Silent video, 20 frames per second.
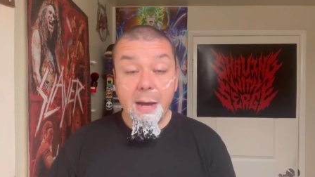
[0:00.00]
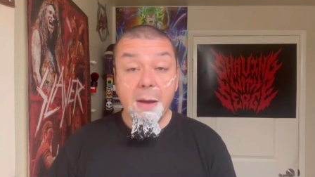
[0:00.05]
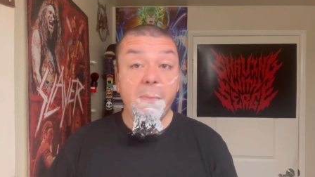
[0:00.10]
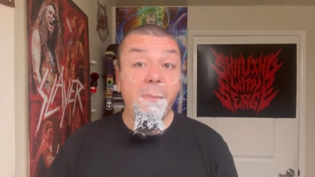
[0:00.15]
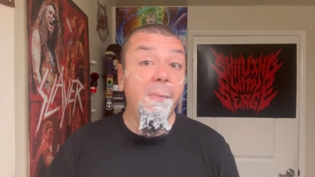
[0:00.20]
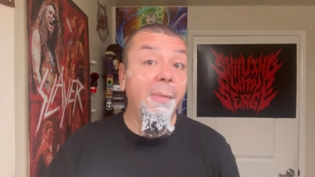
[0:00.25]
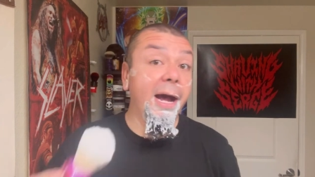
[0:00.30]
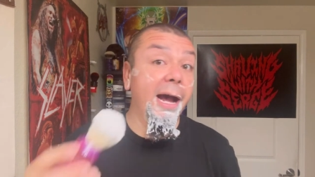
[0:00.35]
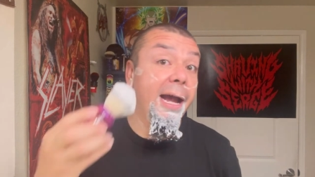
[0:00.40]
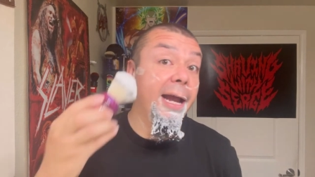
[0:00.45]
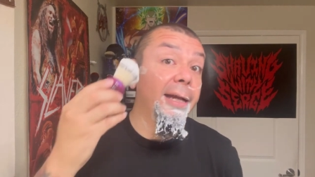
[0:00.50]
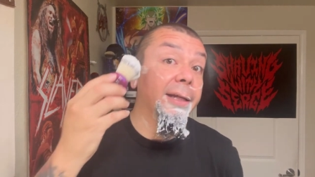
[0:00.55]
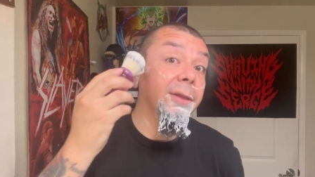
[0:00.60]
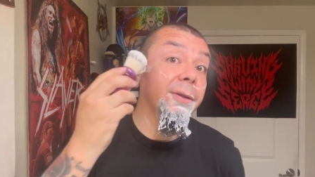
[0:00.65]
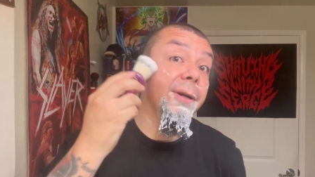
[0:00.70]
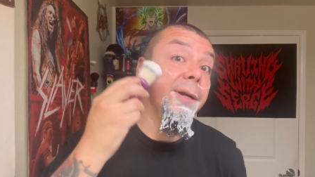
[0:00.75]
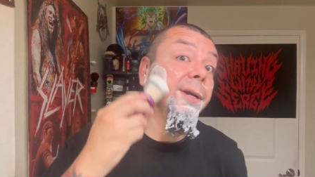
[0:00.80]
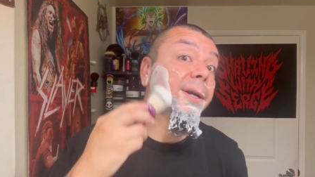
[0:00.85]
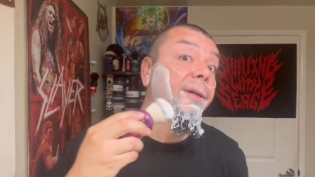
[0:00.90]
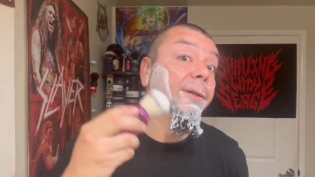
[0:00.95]
My
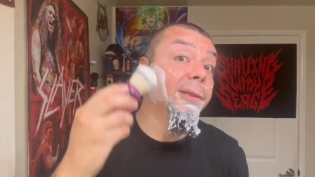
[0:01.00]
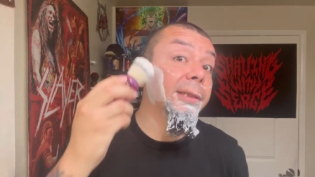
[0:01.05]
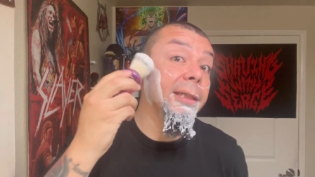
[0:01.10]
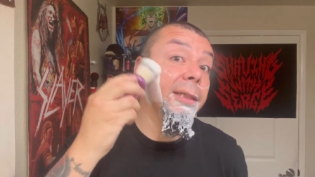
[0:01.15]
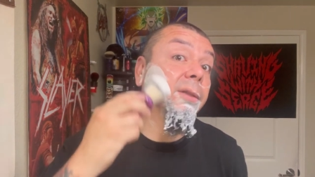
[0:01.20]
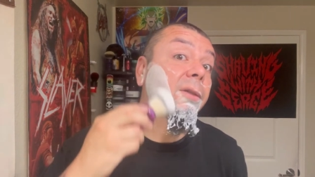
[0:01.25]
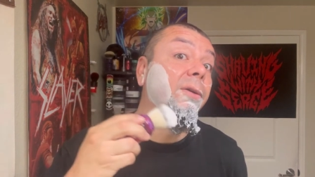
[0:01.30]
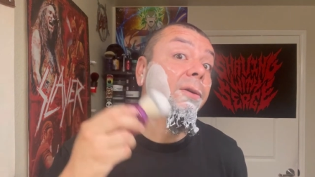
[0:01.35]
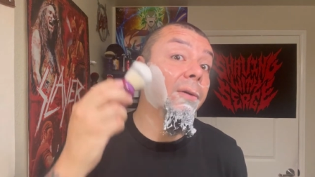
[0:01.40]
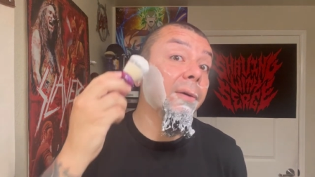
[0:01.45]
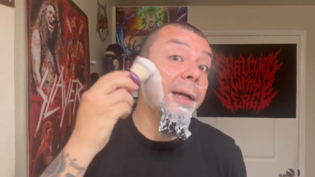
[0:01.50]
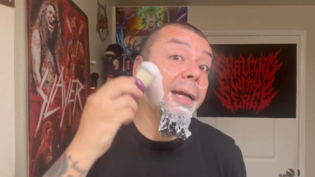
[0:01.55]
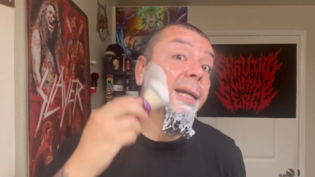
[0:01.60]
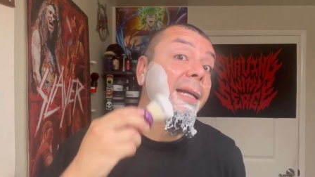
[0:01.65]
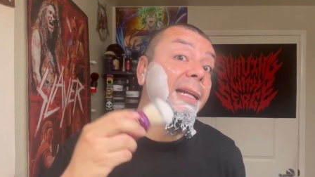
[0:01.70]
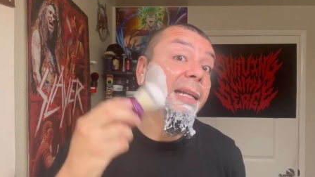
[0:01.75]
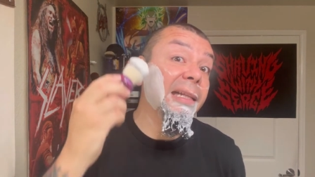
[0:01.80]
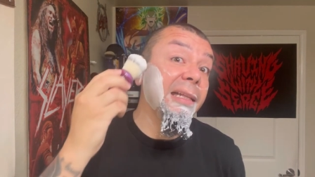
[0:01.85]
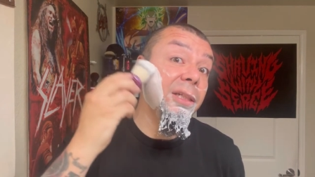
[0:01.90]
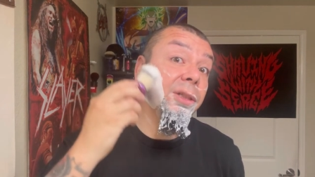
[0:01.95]
three-year-old did
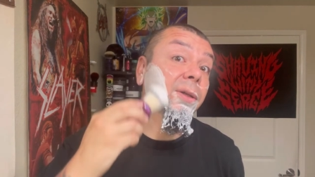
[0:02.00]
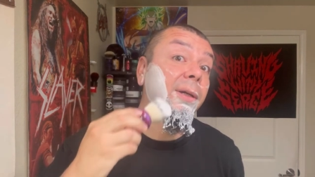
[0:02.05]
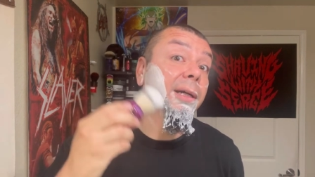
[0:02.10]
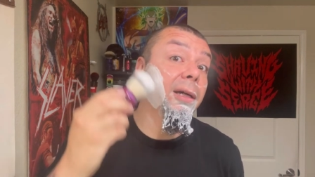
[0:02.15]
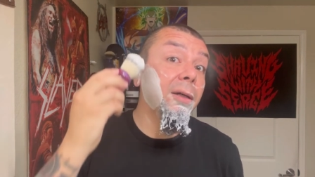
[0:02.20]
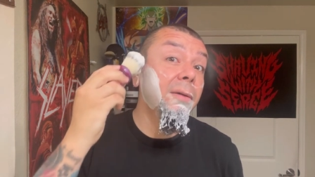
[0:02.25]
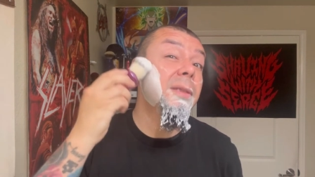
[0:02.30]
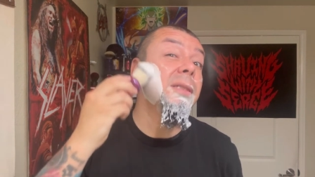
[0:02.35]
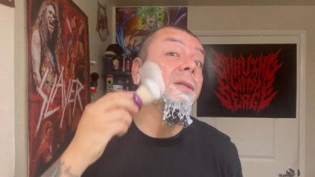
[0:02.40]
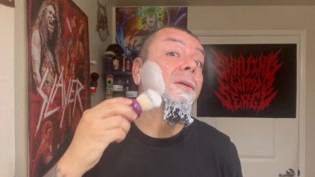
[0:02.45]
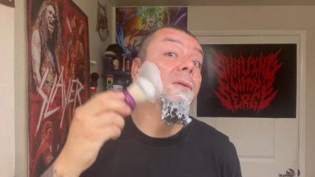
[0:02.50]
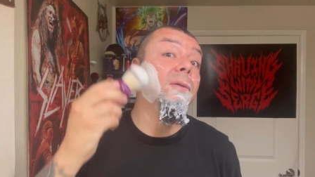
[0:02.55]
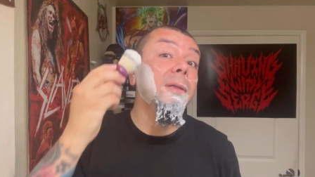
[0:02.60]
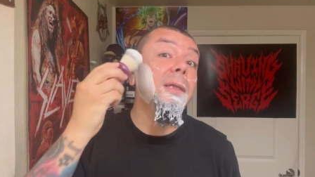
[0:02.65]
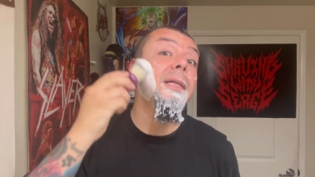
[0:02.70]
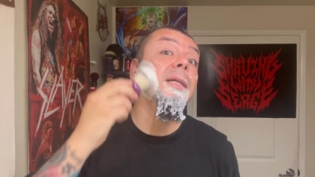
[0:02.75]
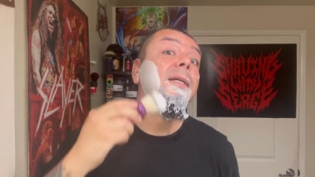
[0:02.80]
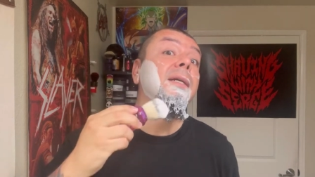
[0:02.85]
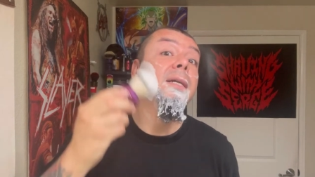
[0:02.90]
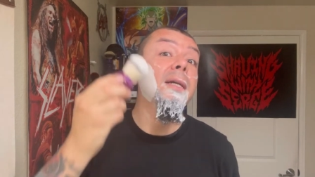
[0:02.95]
great. The trail is
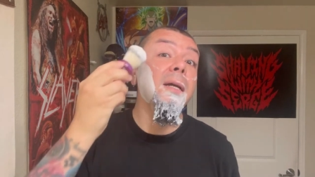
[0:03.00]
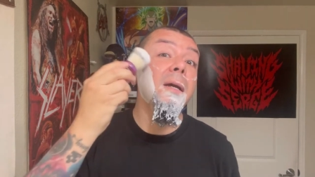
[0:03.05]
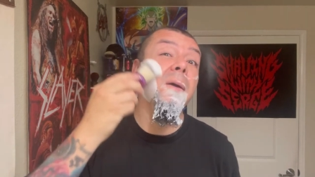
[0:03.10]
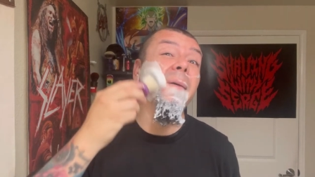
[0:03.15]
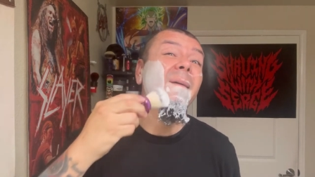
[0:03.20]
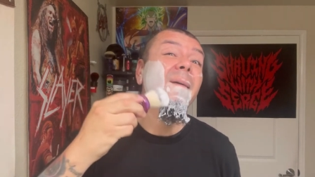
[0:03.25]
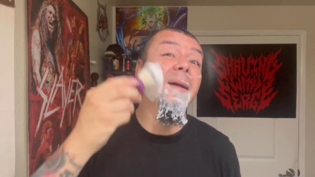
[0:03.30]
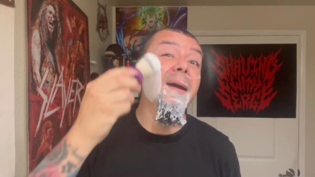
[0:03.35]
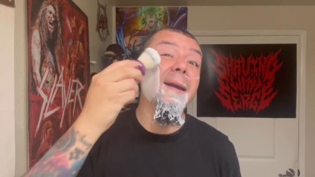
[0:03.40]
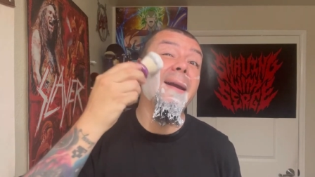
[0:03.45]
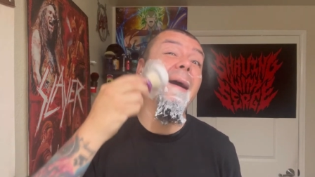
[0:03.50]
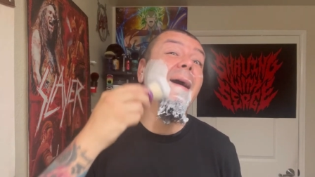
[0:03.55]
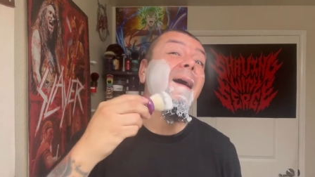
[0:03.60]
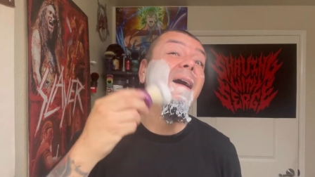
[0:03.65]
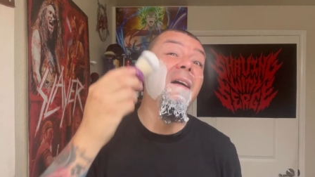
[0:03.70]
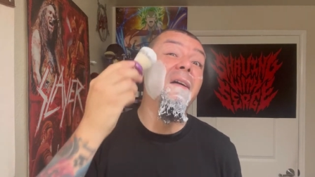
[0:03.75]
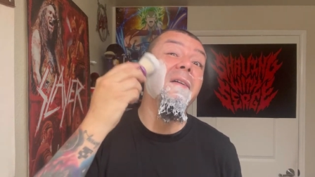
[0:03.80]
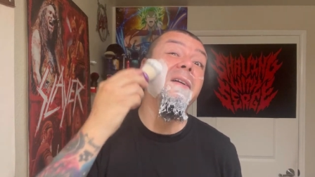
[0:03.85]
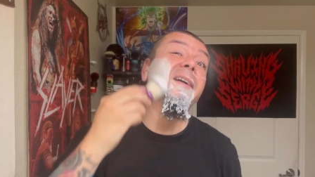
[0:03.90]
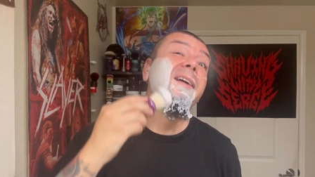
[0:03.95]
only an
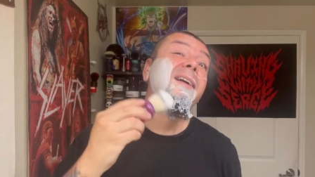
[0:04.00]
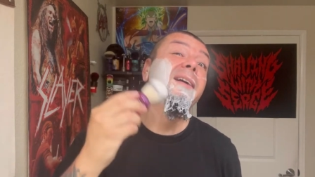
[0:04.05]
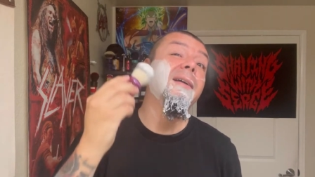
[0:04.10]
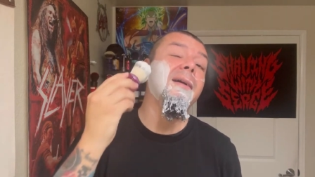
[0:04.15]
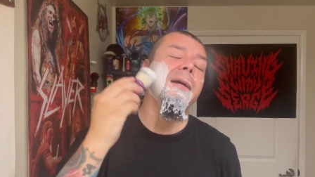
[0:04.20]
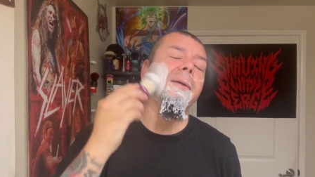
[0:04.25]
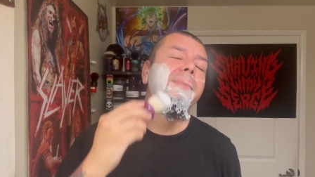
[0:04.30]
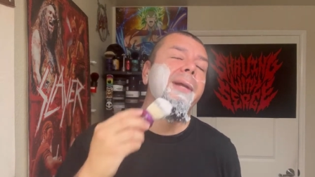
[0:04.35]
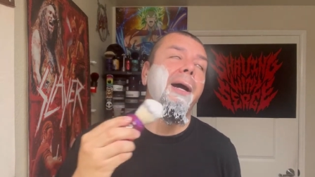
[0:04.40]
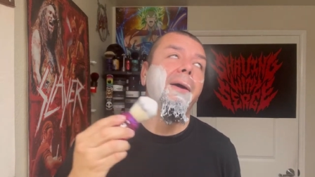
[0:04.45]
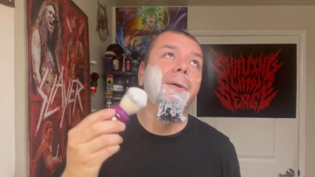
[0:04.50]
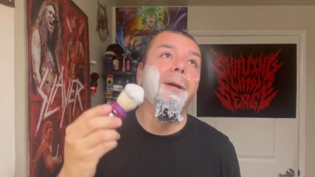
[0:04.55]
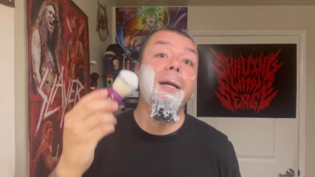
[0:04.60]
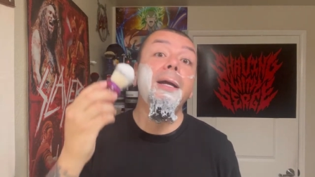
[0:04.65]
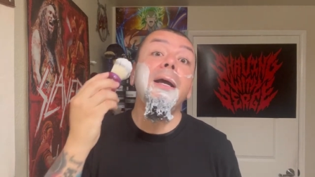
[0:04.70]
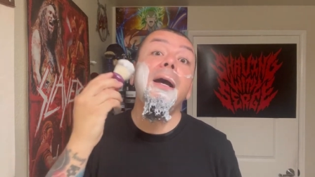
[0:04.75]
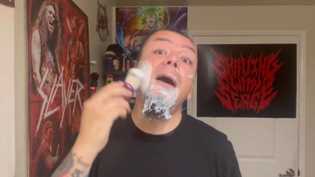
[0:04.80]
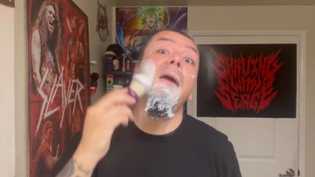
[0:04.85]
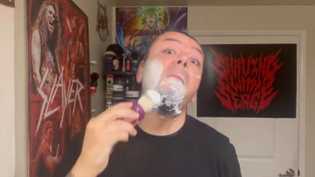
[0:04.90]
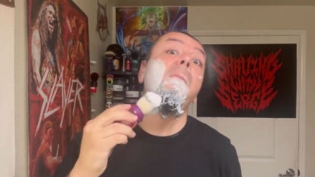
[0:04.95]
hour, an hour,
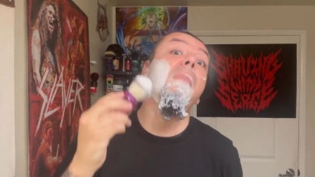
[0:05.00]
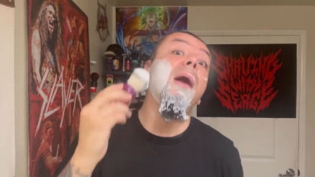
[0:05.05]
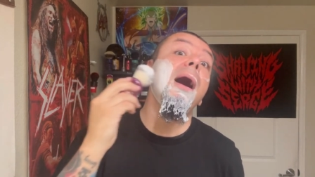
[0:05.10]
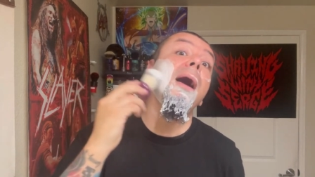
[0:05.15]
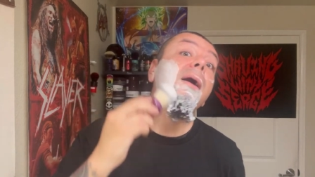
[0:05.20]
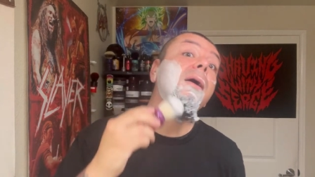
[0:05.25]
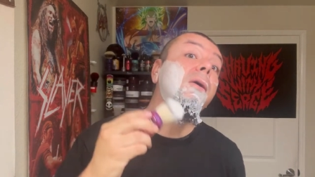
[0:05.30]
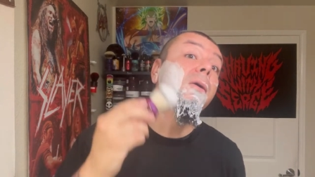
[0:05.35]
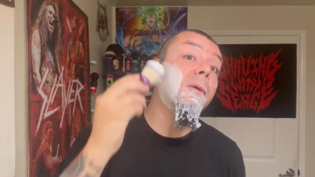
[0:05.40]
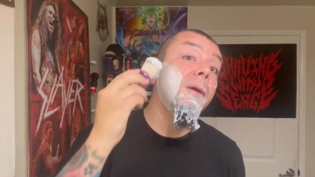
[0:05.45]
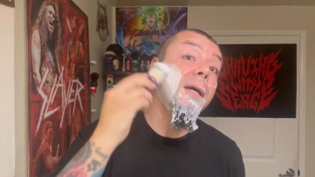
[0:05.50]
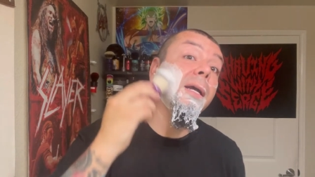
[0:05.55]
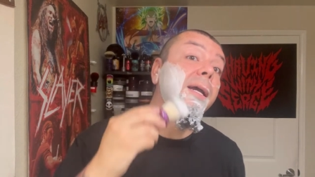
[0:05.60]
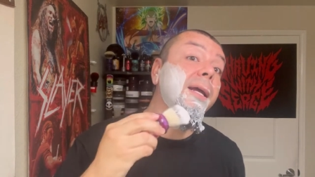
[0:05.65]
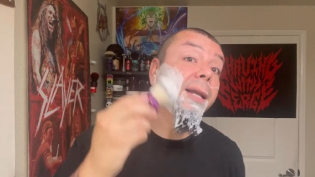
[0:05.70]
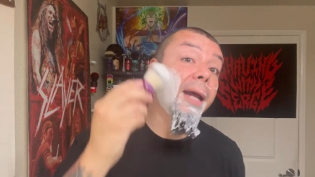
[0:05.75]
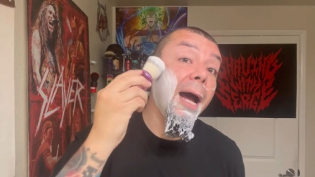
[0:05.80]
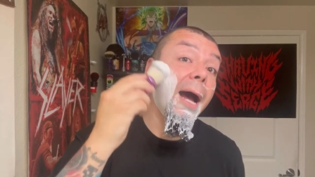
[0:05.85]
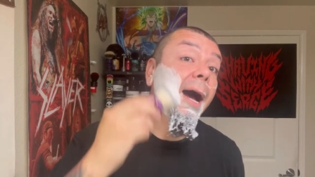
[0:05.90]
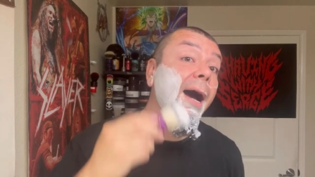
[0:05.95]
a mile
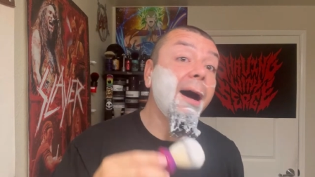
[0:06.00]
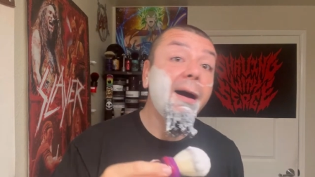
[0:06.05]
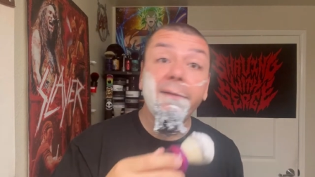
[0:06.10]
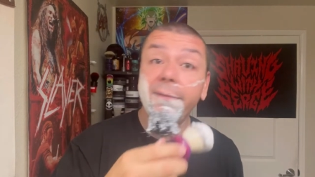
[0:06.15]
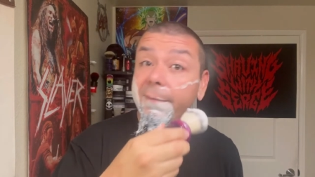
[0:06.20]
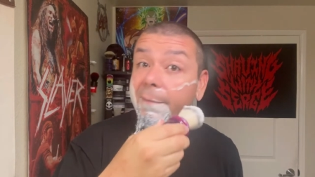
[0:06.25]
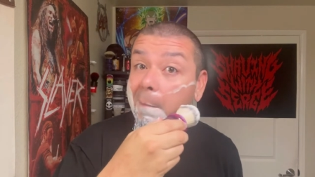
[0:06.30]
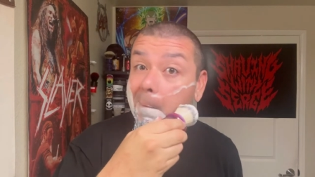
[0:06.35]
and a half.